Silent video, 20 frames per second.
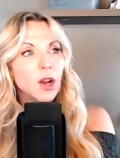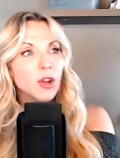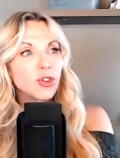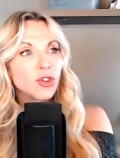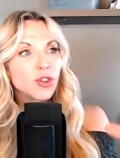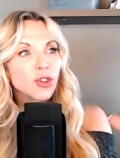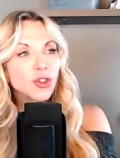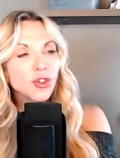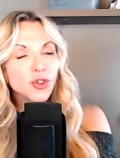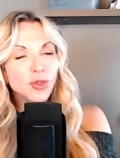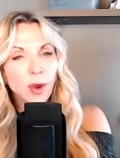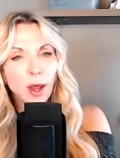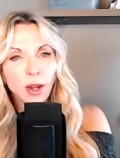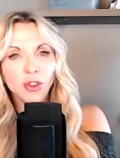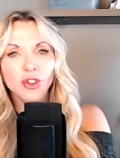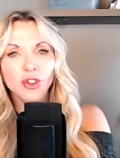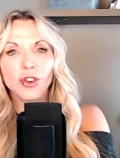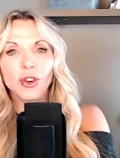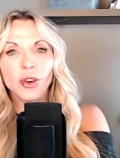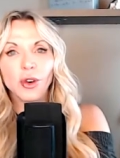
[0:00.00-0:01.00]

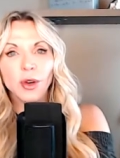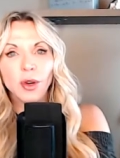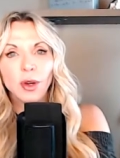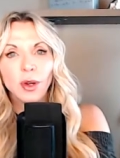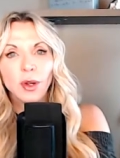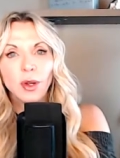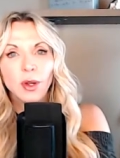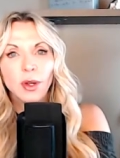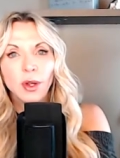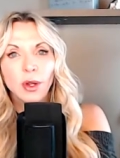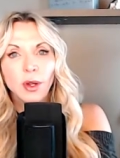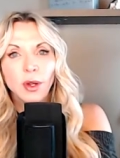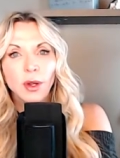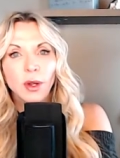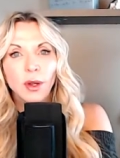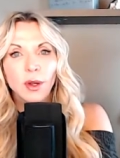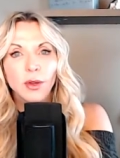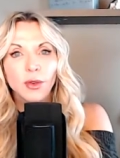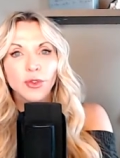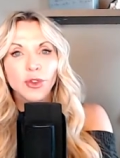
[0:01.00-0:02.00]
structure
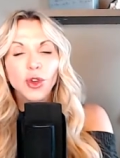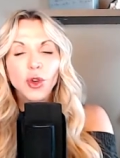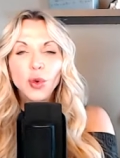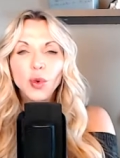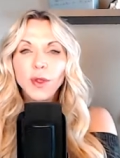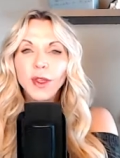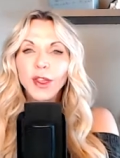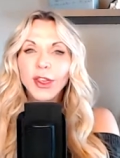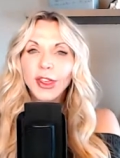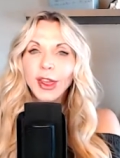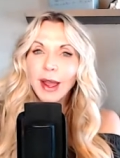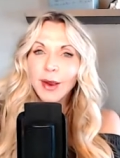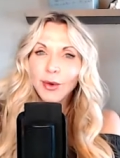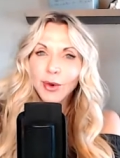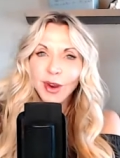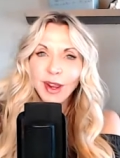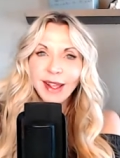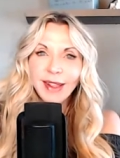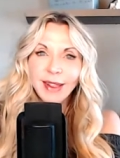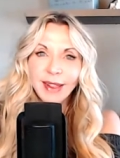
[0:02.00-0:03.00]
to the
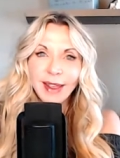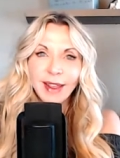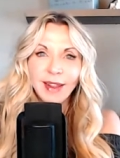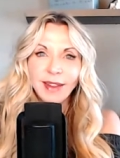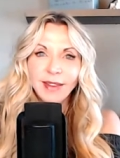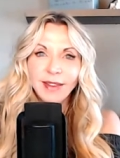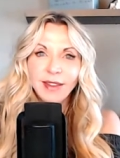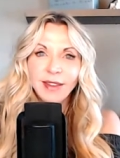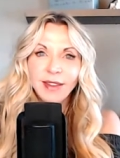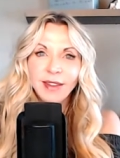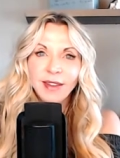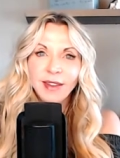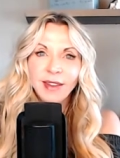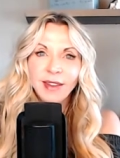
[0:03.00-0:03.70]
thyroid gland.